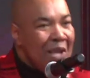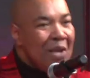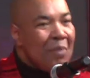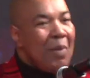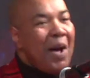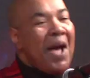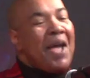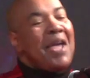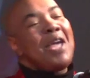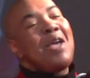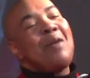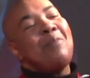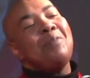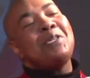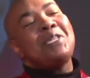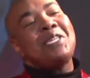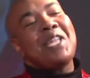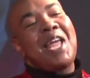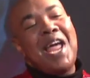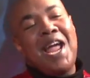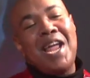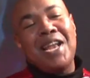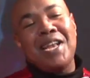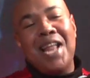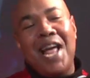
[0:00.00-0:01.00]
By him
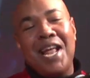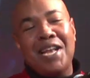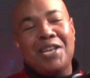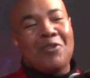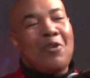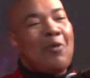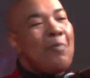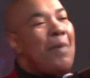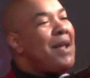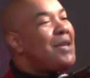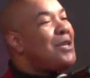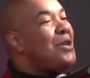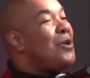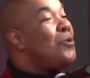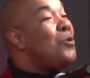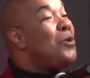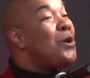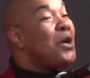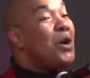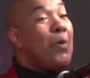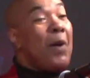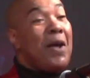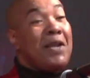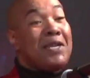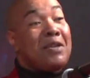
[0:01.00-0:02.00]
saying that no matter who
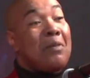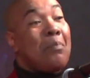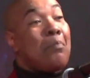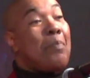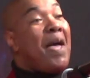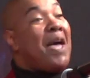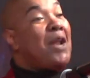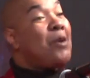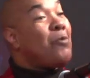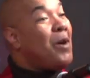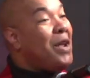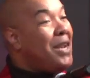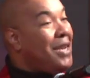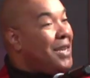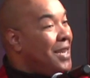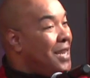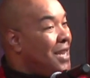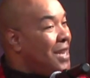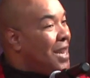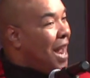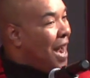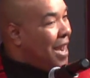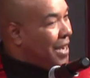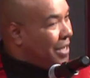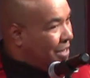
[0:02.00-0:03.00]
you went to bed with in
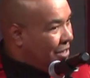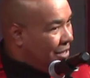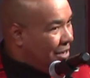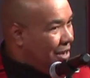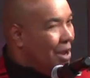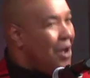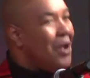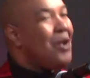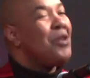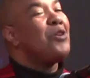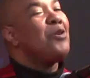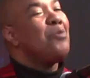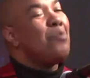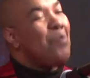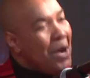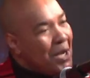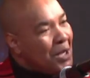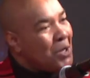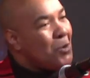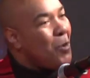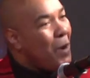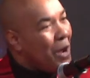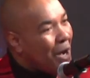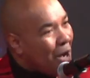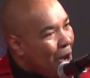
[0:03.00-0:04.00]
the night, you
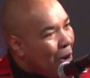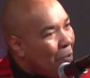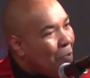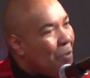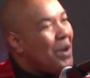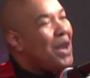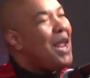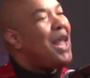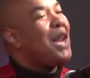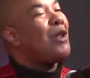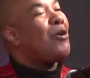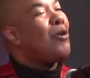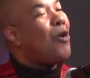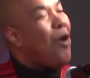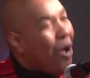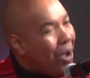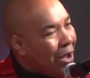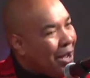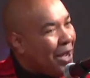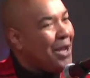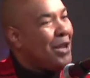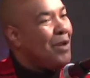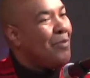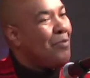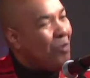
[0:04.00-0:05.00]
must wake up with
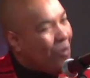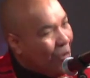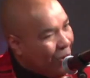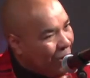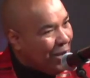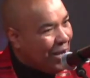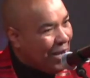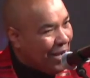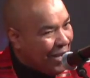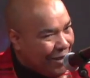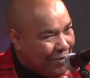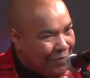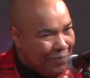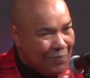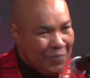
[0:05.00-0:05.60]
Elcock in the Morning.